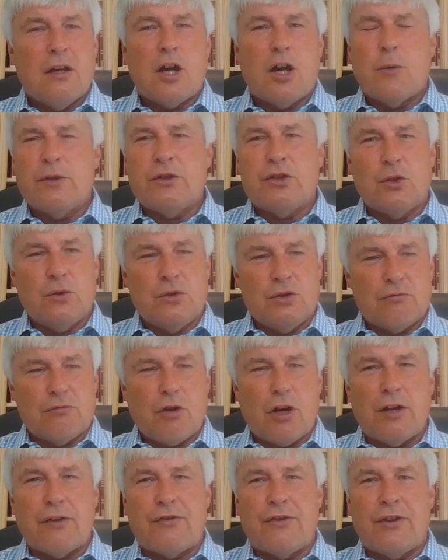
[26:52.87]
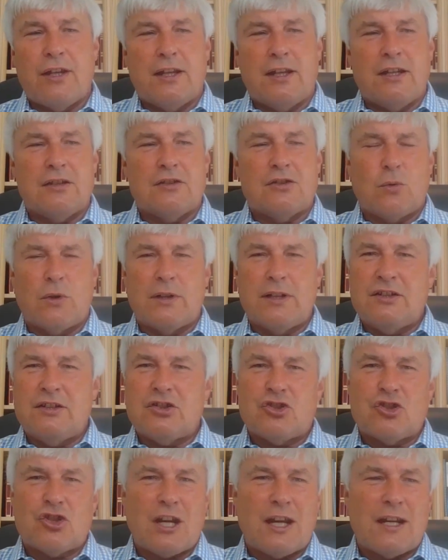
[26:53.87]
Are we doing the right thing? Do I
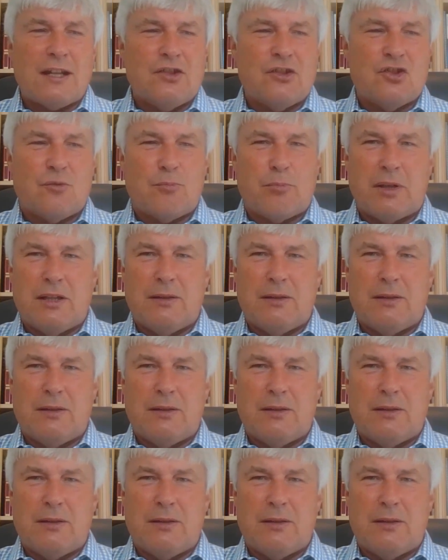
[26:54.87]
need to challenge